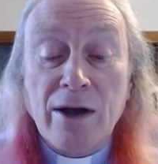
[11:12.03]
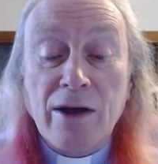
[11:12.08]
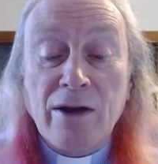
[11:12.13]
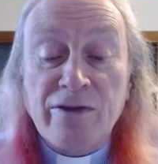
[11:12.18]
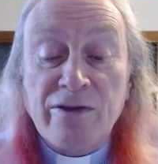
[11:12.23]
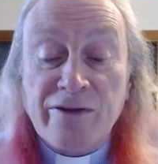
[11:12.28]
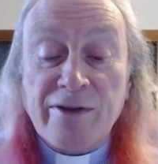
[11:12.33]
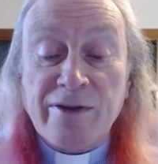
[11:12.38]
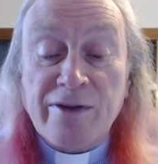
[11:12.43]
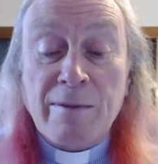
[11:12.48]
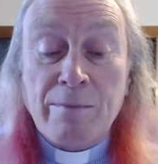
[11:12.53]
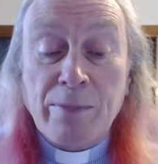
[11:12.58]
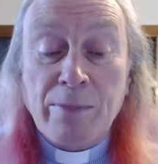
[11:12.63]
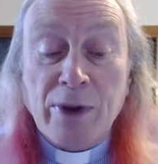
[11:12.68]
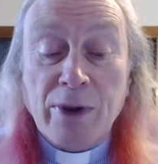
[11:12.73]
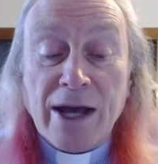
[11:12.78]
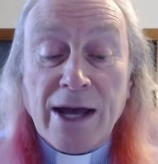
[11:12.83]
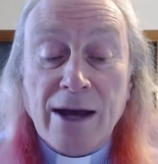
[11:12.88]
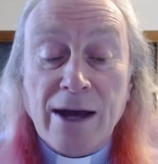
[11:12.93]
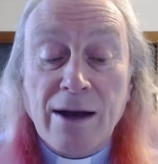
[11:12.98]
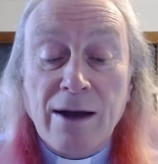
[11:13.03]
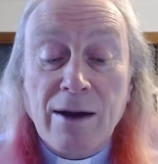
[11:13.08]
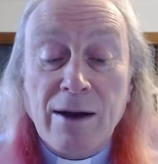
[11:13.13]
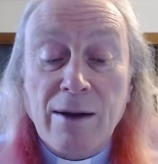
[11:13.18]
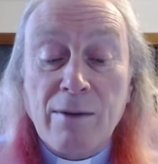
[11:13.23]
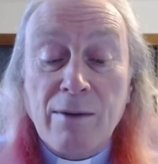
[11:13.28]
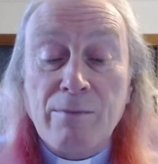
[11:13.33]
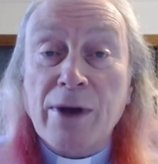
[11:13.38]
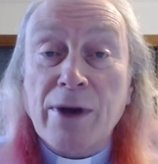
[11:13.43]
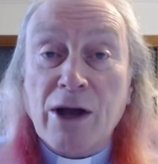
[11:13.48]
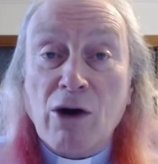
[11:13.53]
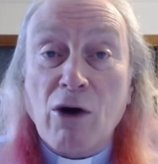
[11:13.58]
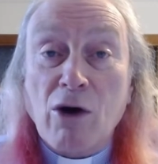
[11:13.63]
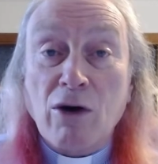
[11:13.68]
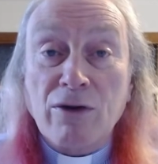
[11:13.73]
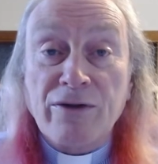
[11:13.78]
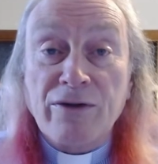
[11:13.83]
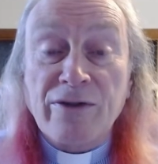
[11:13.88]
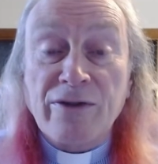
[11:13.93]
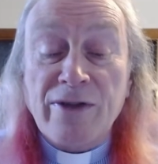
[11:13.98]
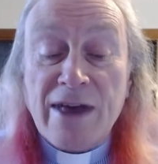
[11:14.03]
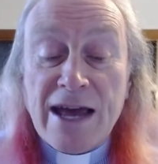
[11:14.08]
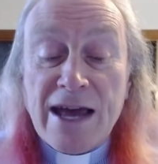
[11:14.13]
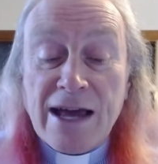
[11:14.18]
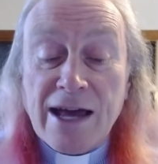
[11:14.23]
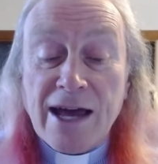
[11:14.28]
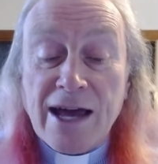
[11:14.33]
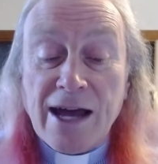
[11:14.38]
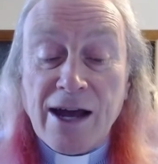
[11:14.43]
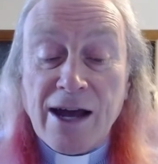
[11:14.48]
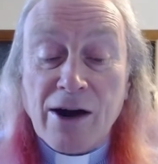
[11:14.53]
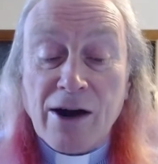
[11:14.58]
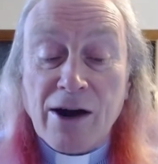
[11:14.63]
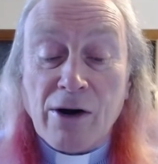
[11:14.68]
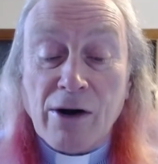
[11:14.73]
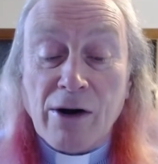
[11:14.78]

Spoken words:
simply because they care